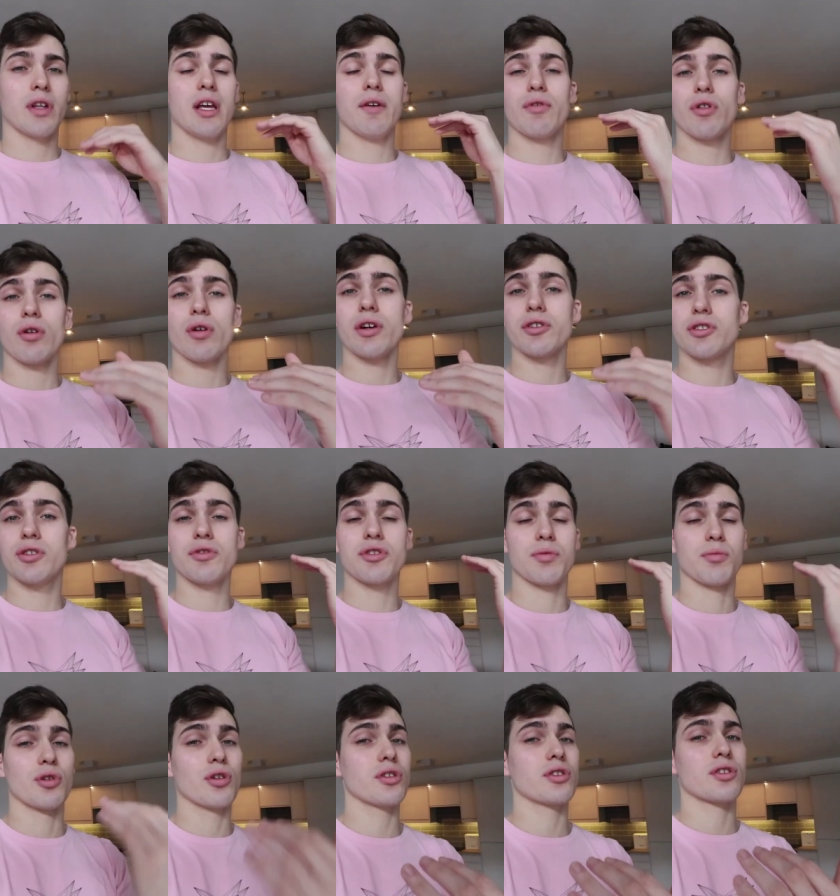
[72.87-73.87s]
Even though I was doing
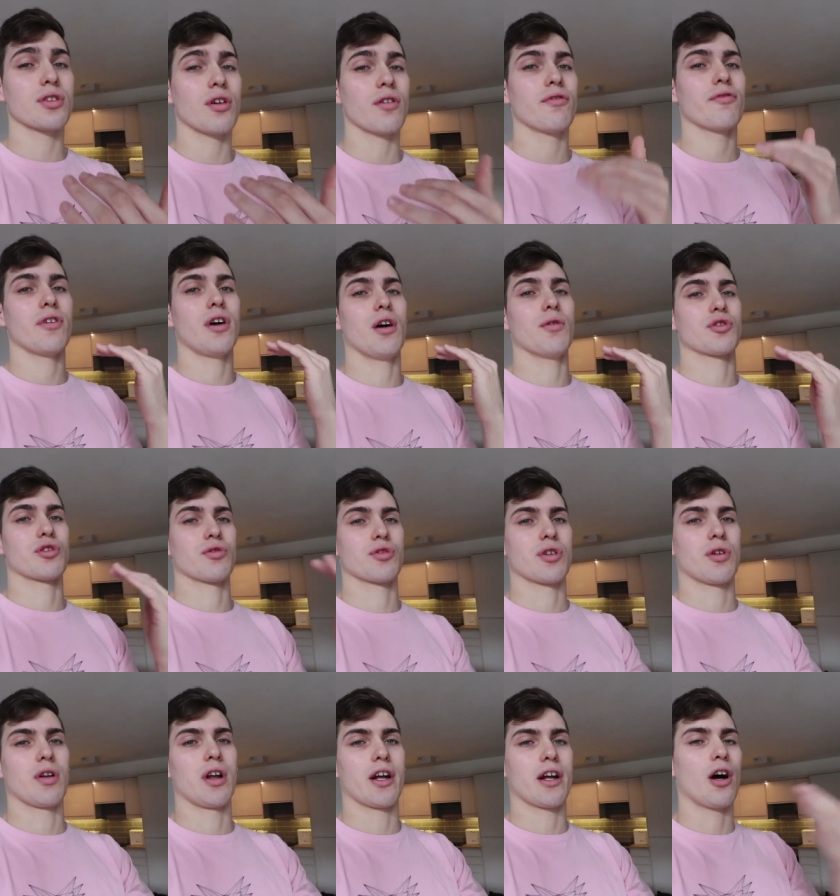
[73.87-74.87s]
some good stuff, I was
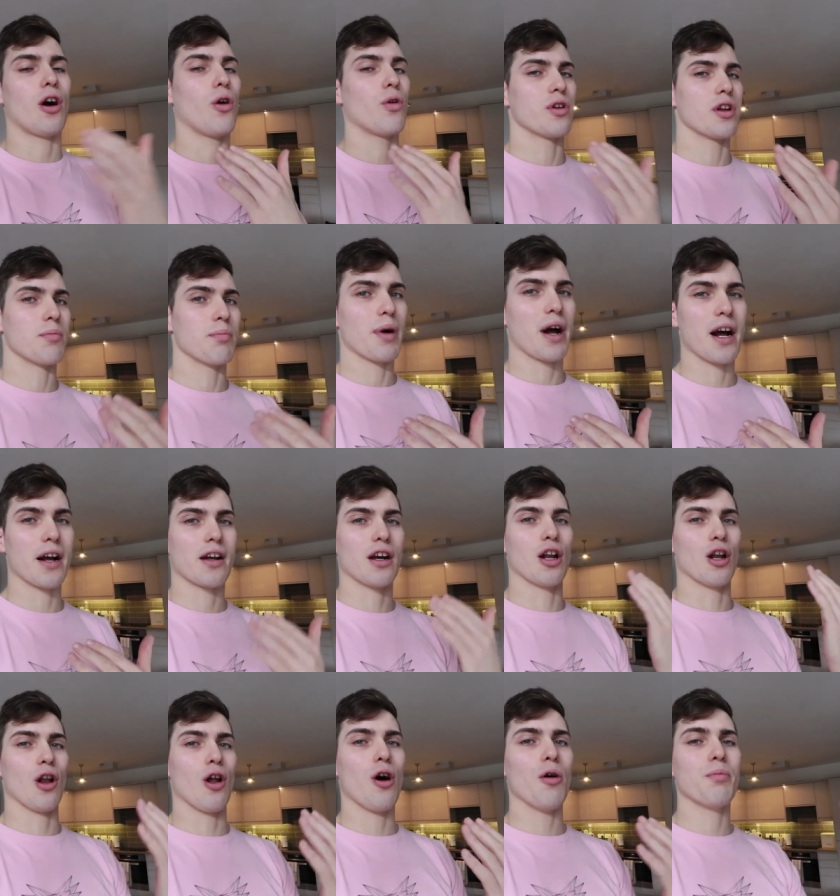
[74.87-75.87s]
also like holding back
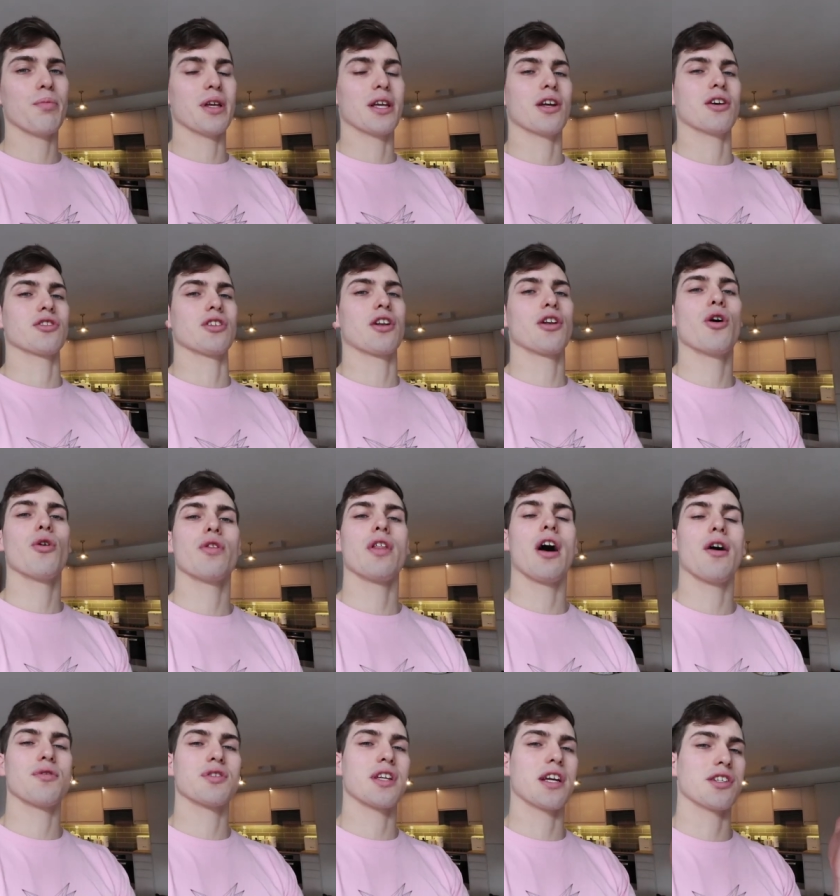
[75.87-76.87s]
a lot because I know that
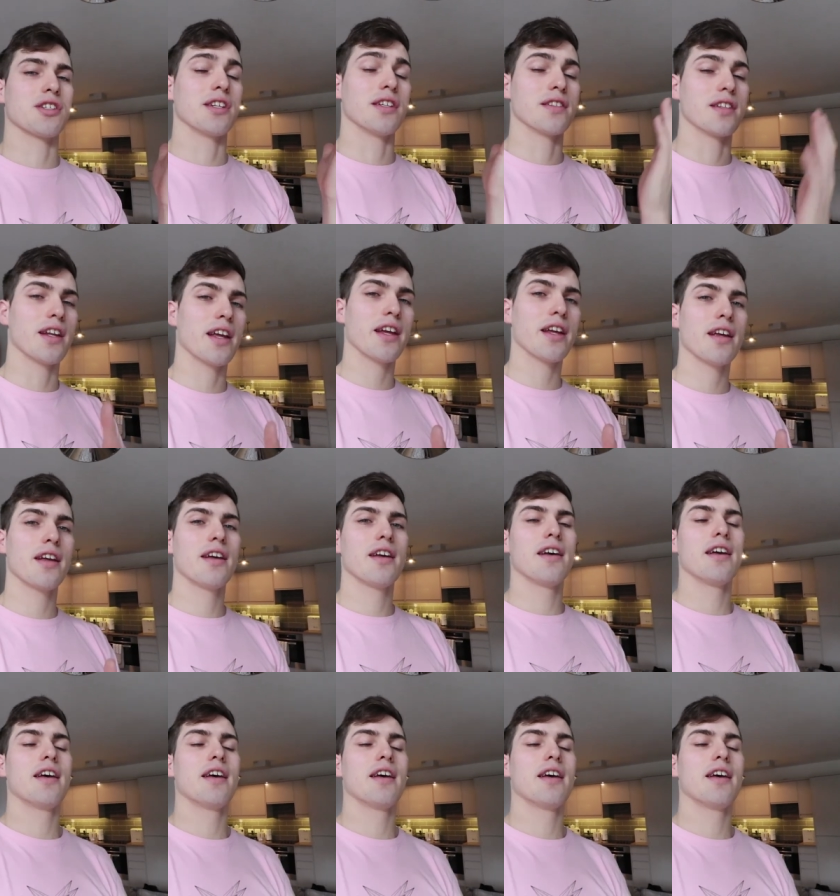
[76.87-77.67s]
I was sessioning today.